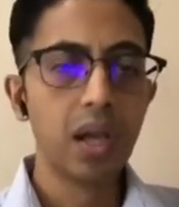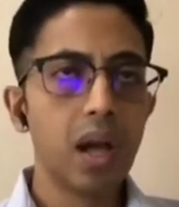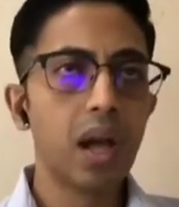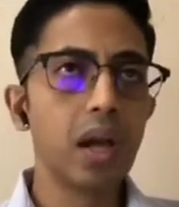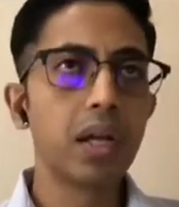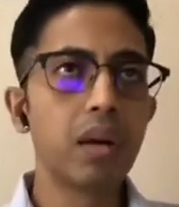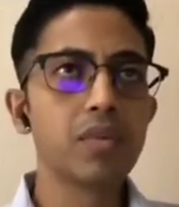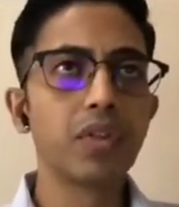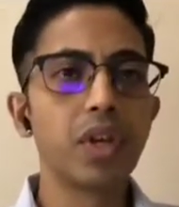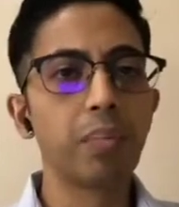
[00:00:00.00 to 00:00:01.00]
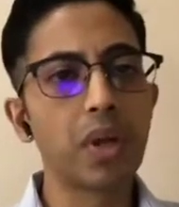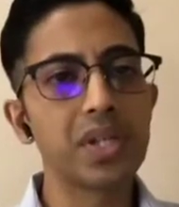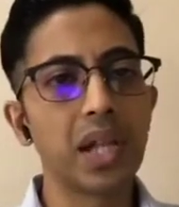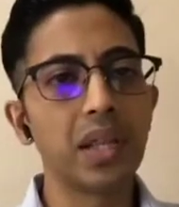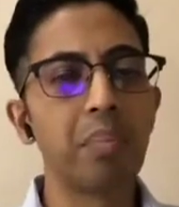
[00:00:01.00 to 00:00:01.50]
in terms of the deposit
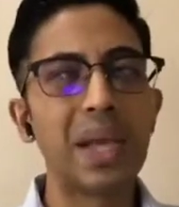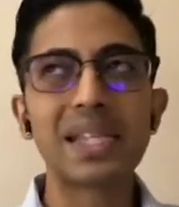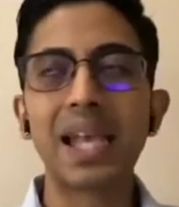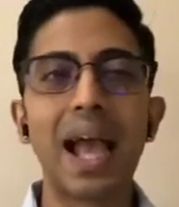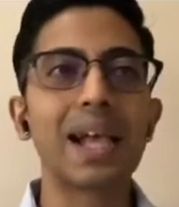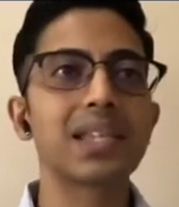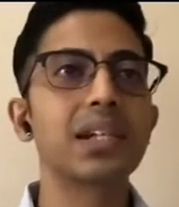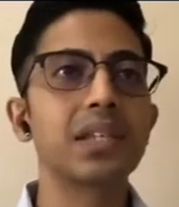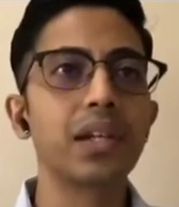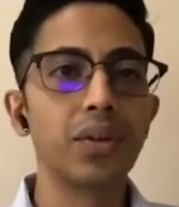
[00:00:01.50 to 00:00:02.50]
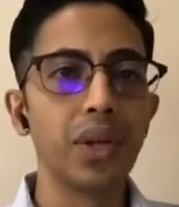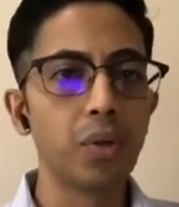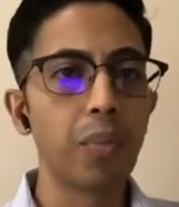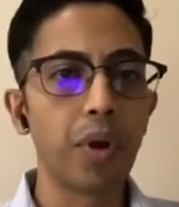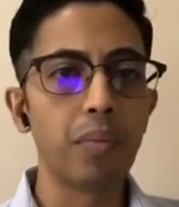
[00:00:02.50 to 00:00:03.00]
and the basic assets that you need to put
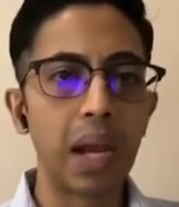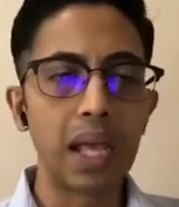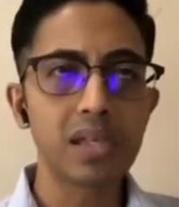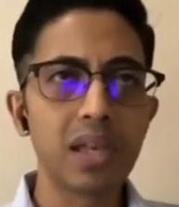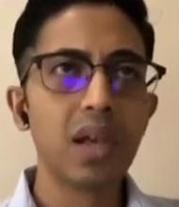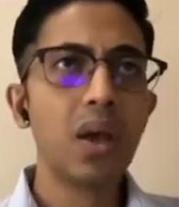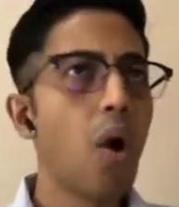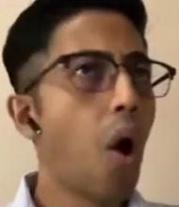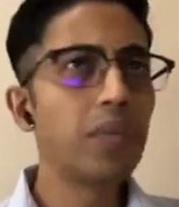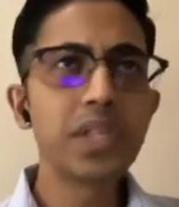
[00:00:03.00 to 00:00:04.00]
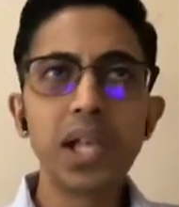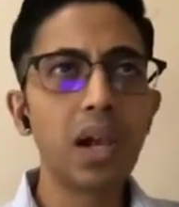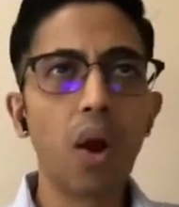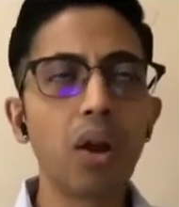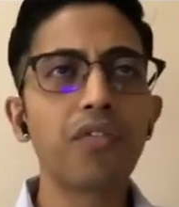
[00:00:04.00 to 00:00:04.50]
in place. Obviously, a lot
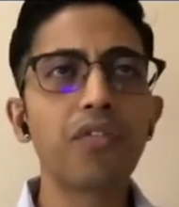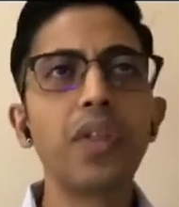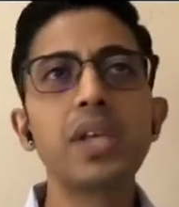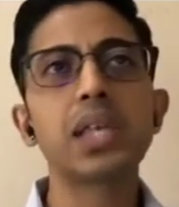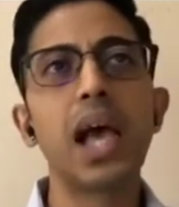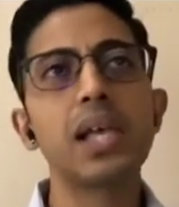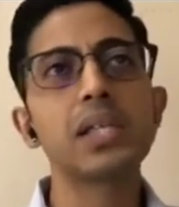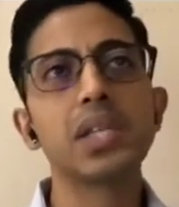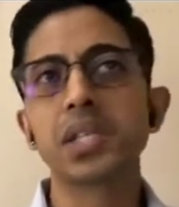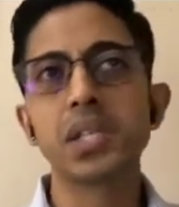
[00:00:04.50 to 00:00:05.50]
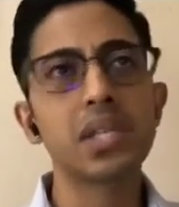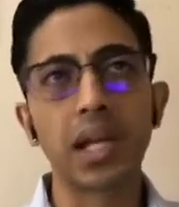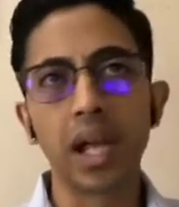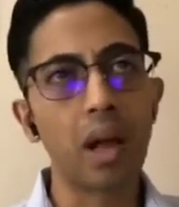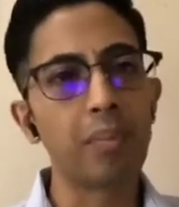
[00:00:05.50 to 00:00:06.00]
of this is just in setting
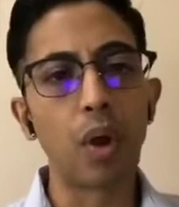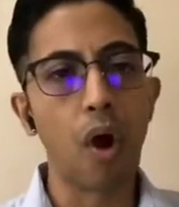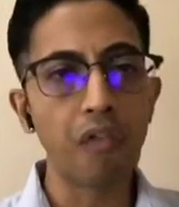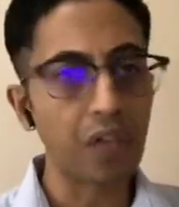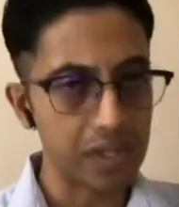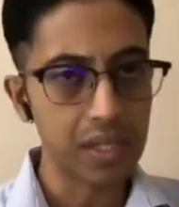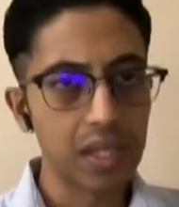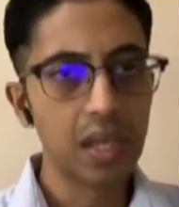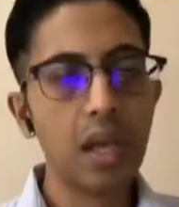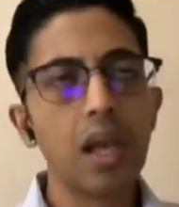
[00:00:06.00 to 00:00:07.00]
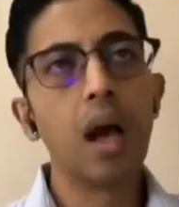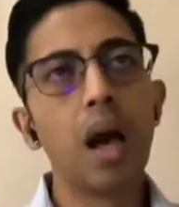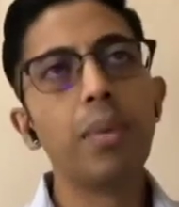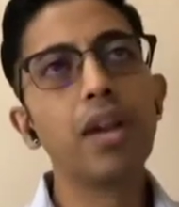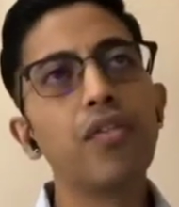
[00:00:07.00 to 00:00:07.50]
up your office.
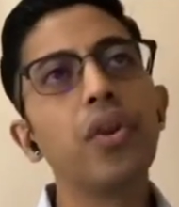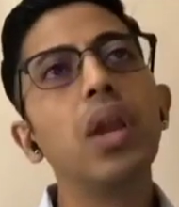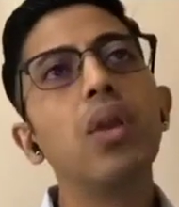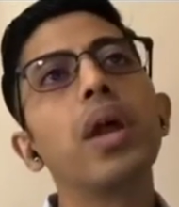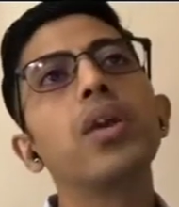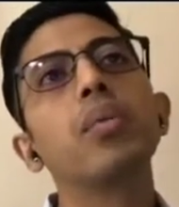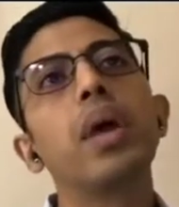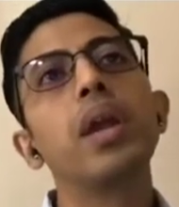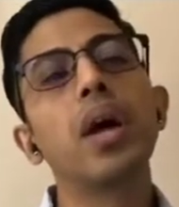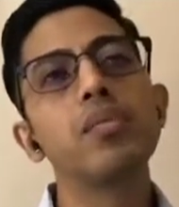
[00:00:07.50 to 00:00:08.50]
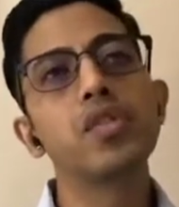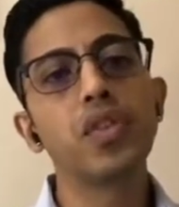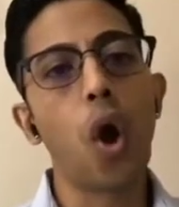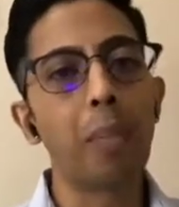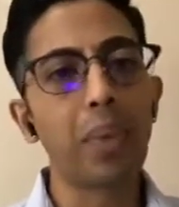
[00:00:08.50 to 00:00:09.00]
But if you really look into in terms of the
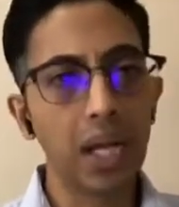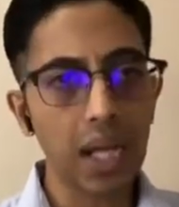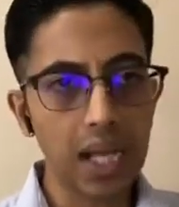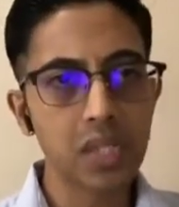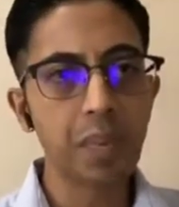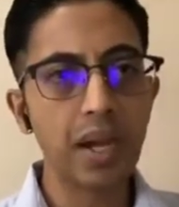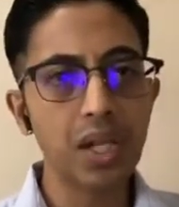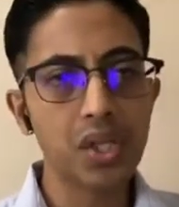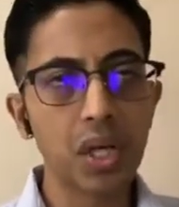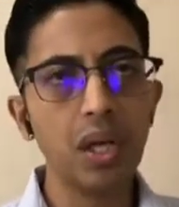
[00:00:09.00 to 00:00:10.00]
operating expenditure,